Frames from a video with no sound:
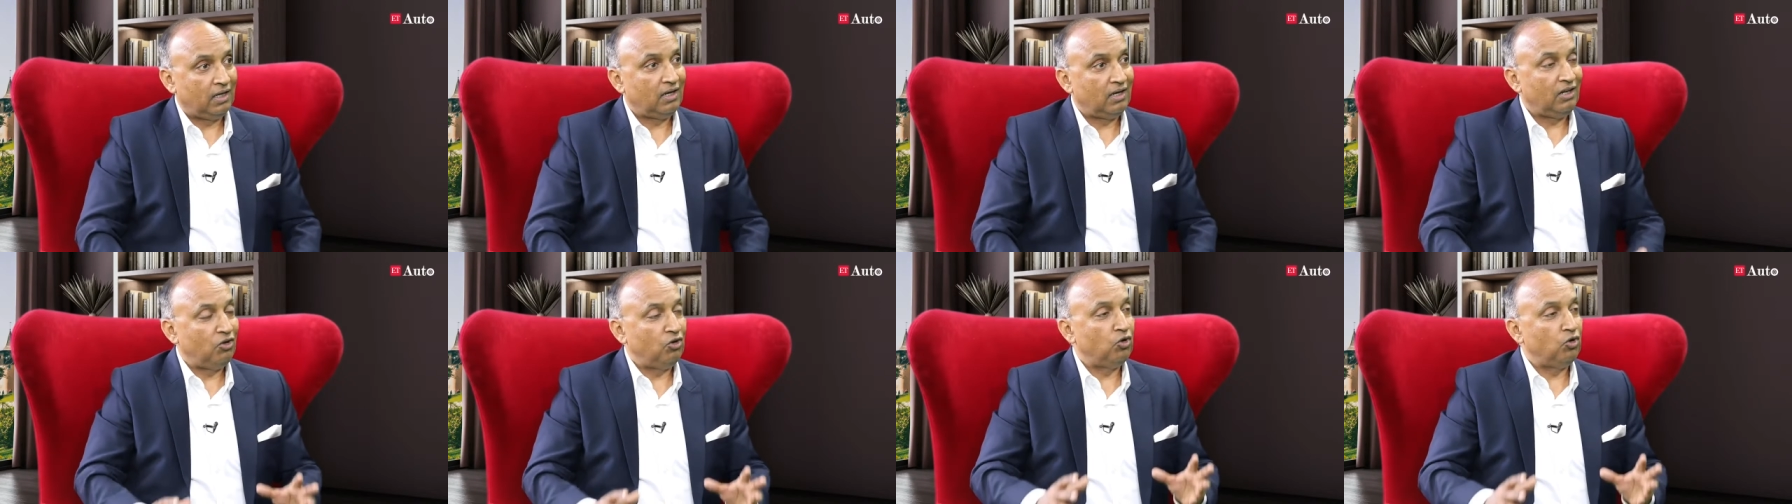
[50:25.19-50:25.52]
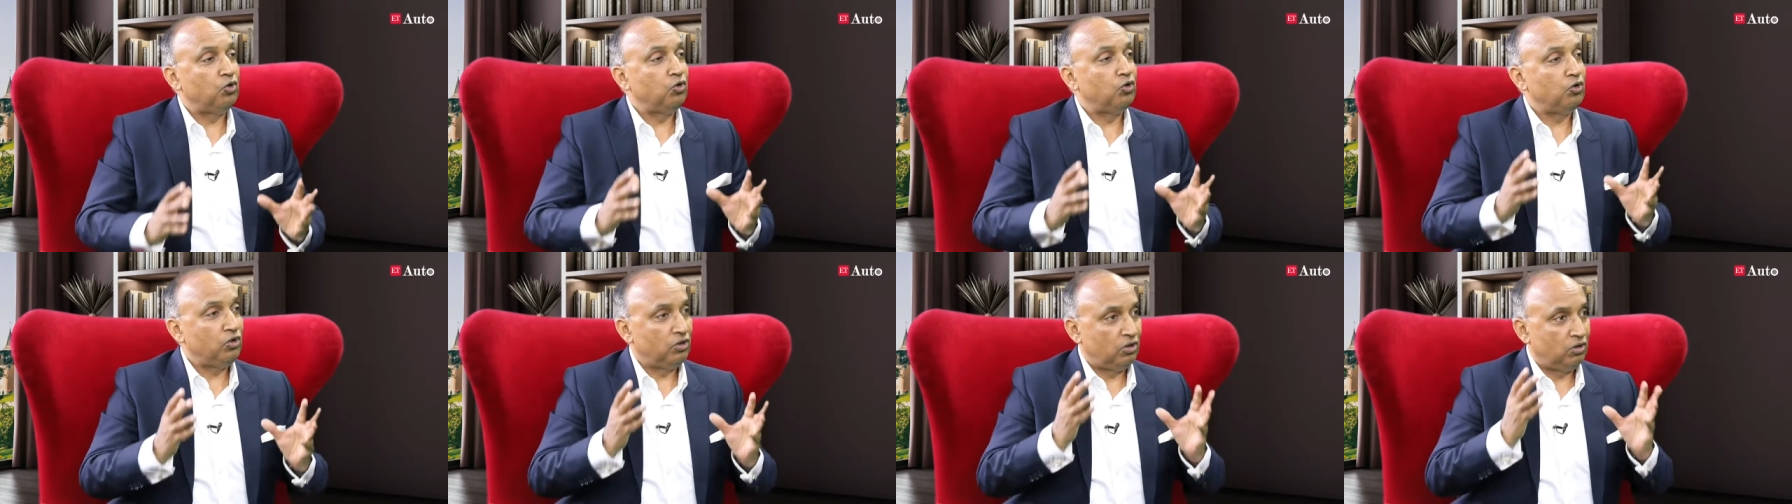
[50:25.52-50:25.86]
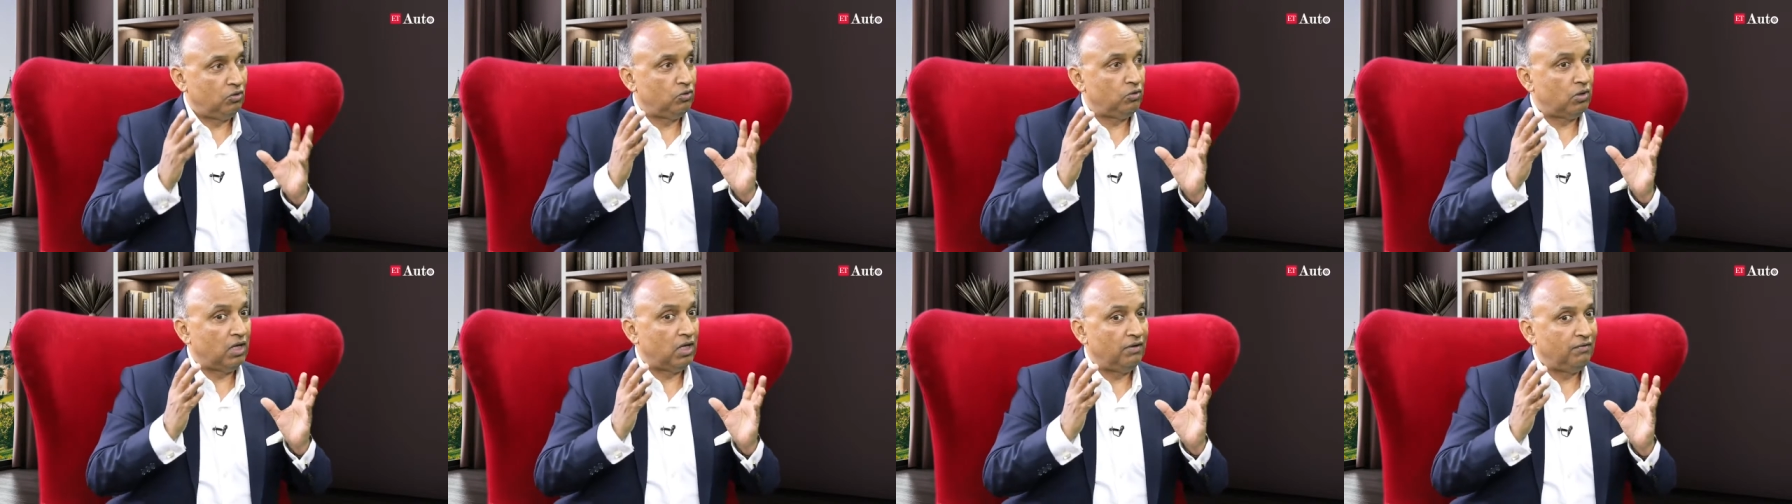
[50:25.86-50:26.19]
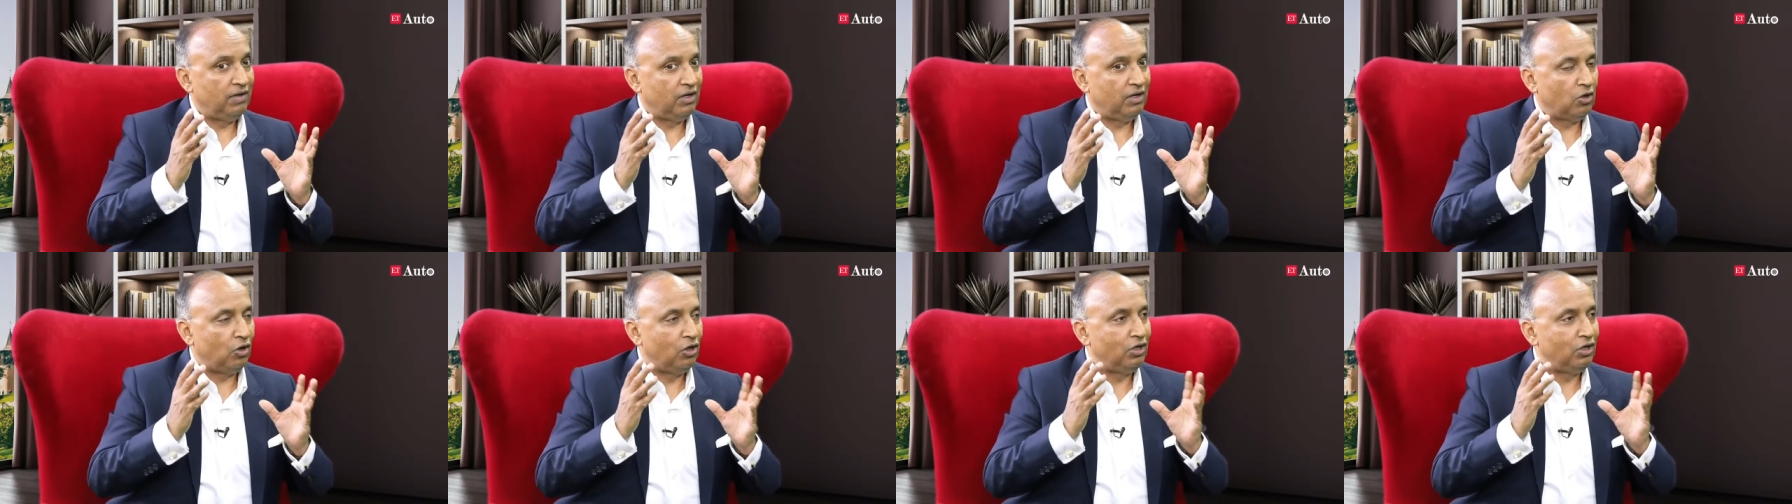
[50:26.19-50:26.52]
to have
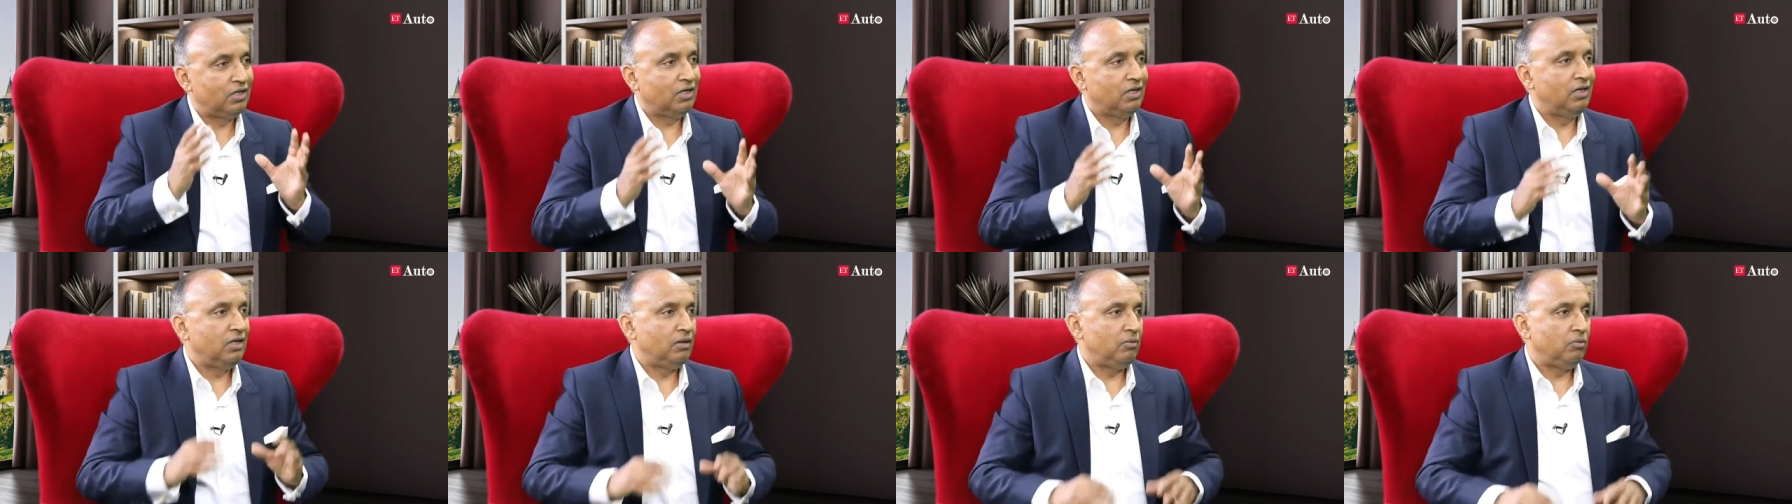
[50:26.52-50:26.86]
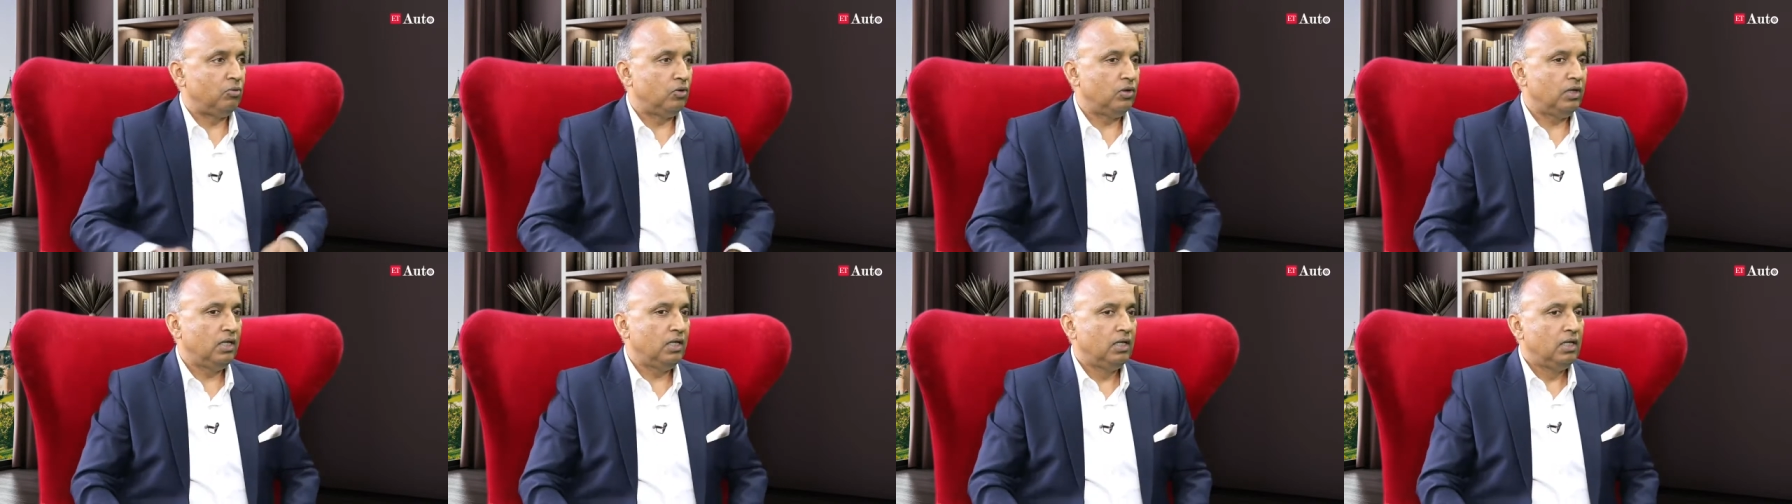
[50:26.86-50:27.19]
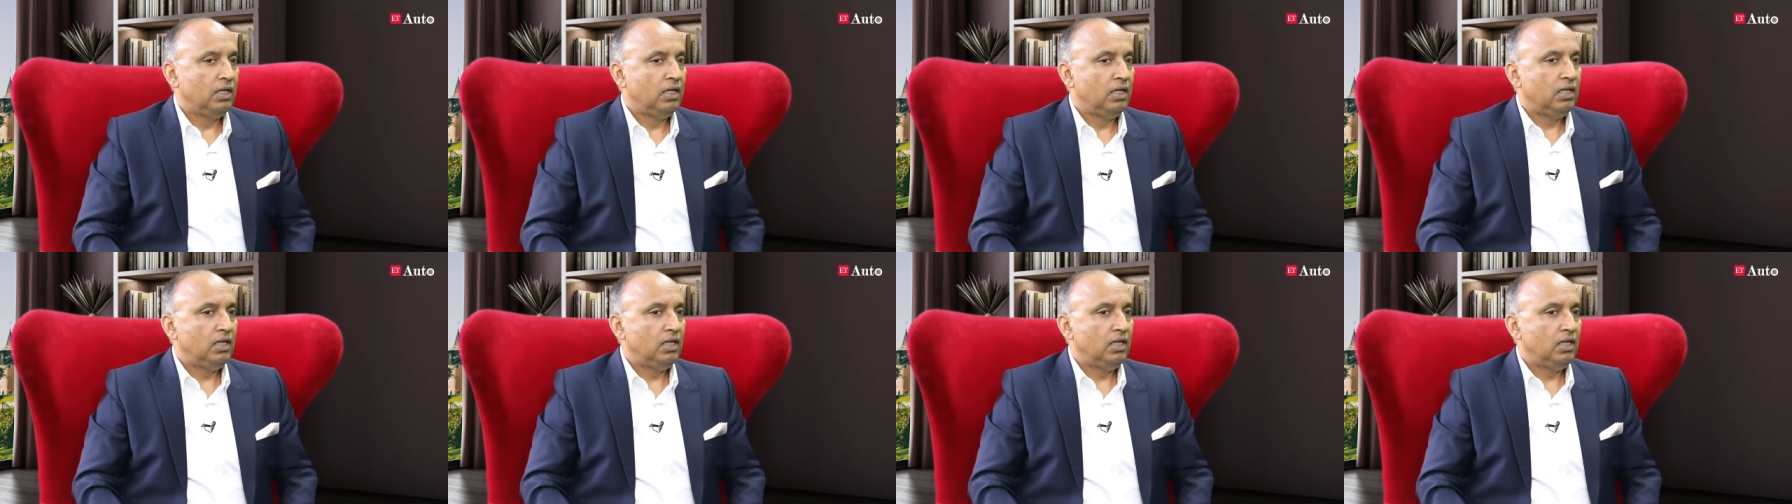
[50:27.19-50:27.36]
an alternate mode.